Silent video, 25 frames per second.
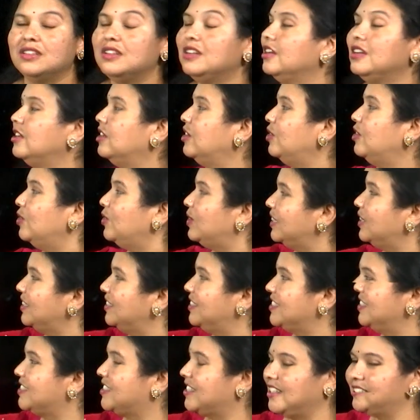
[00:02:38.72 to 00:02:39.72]
Look at the
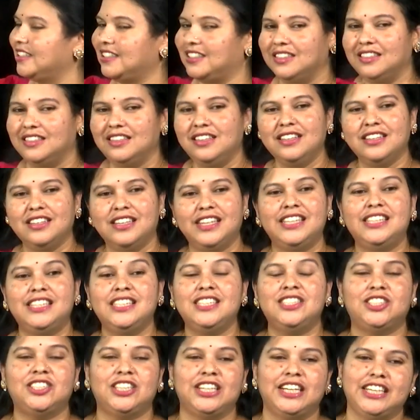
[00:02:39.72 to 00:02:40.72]
circle, it is
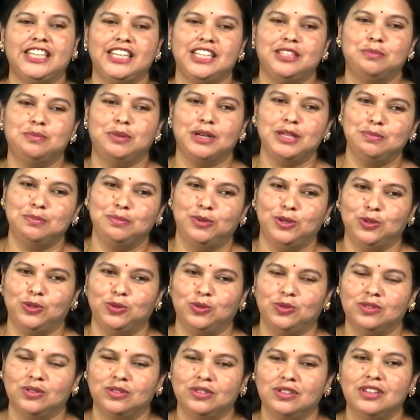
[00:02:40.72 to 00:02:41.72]
shaded by blue.
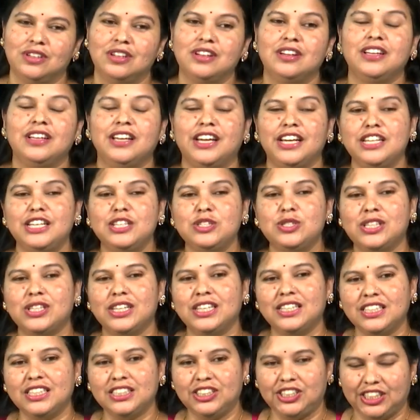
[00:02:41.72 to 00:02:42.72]
Can you say the
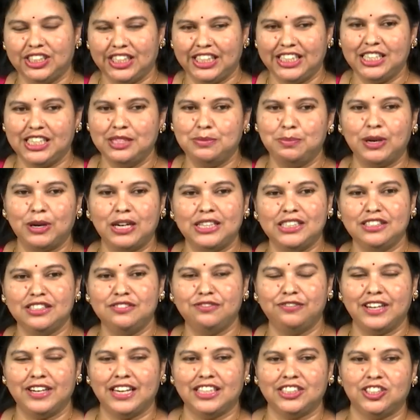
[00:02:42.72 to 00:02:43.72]
shaded part in
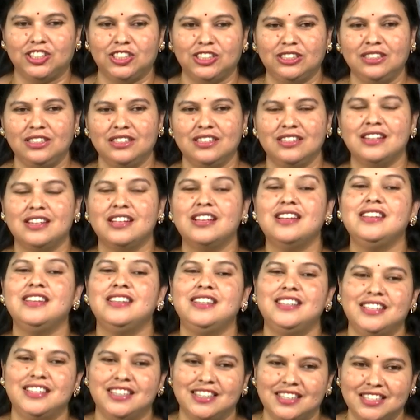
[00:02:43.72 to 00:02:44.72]
fraction?
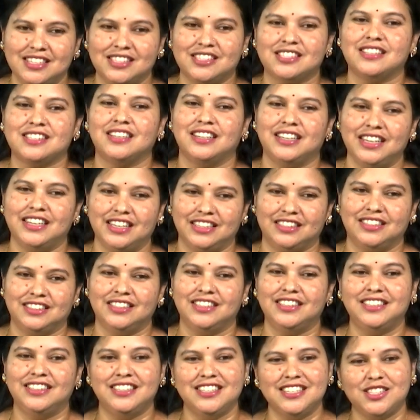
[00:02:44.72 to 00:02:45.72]
Yes, correct, it
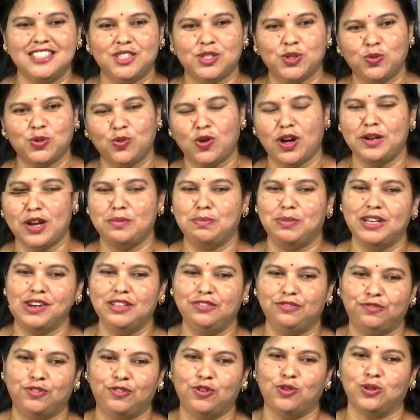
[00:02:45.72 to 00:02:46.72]
is 1 by
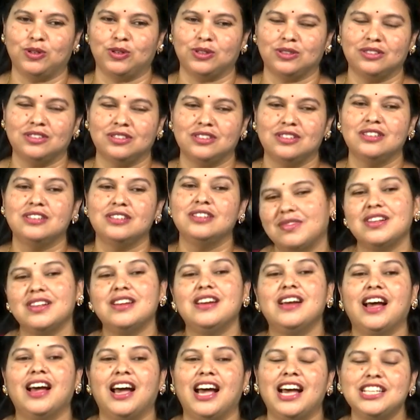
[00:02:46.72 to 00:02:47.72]
4.
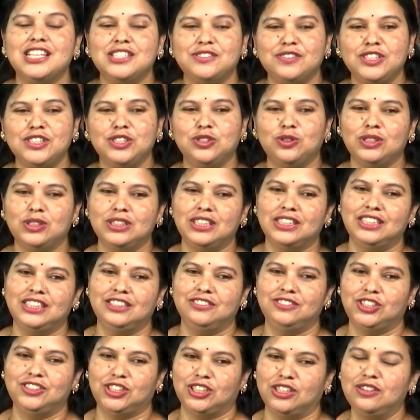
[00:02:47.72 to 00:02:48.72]
As we know the
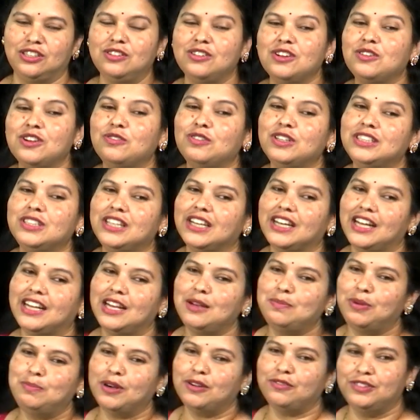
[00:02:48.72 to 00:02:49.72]
division, with the help
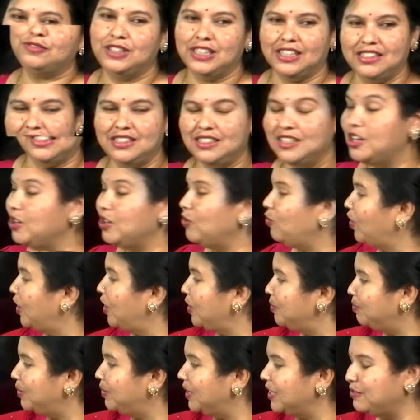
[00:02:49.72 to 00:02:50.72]
of that 1
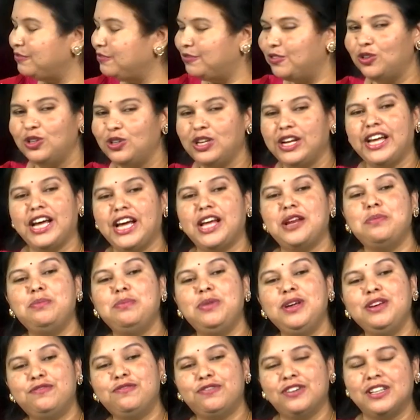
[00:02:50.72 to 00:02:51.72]
by 4 can be
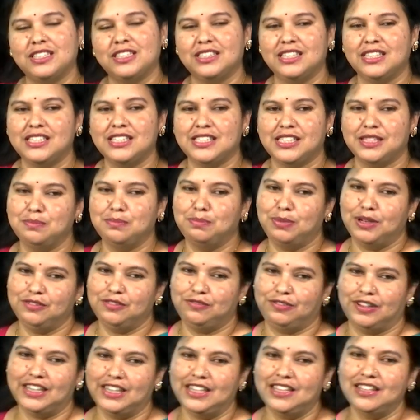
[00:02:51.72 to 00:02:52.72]
further
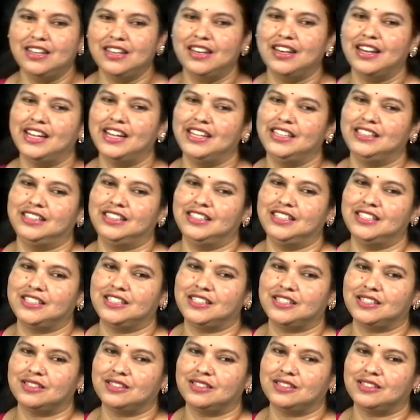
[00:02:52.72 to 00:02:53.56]
simplified like this.